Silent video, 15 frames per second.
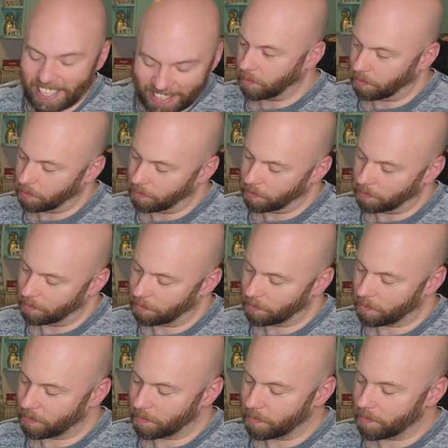
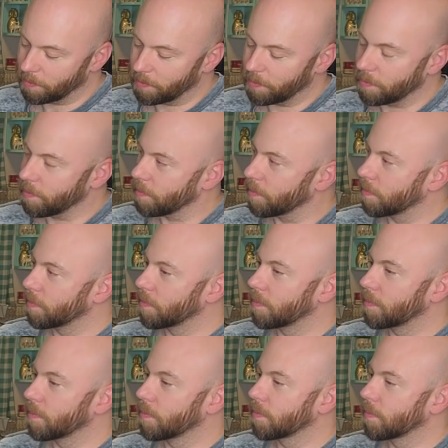
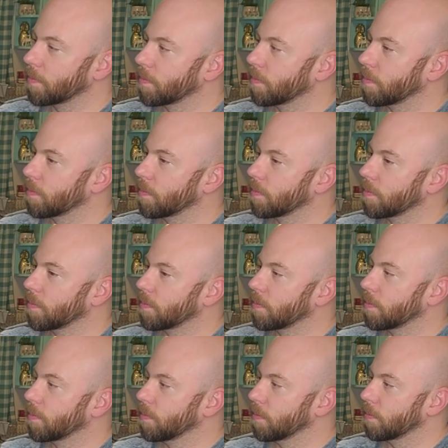
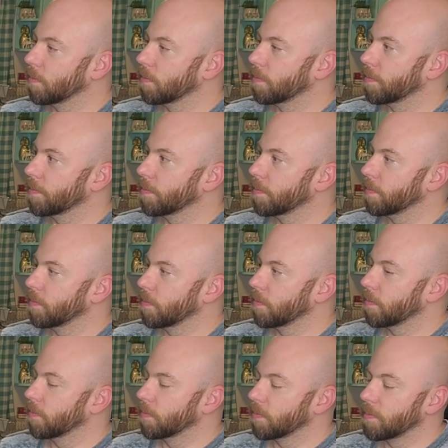
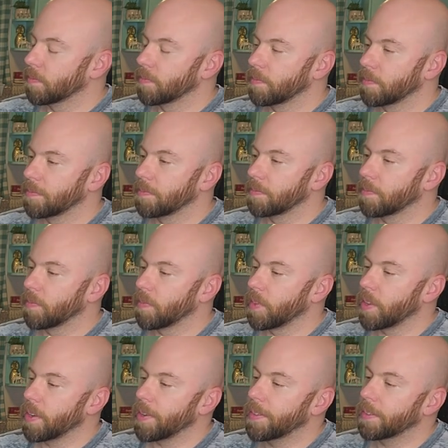
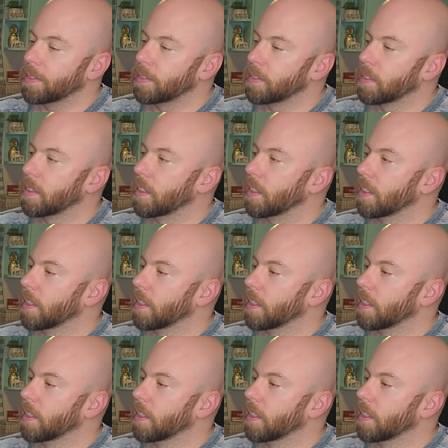(silent)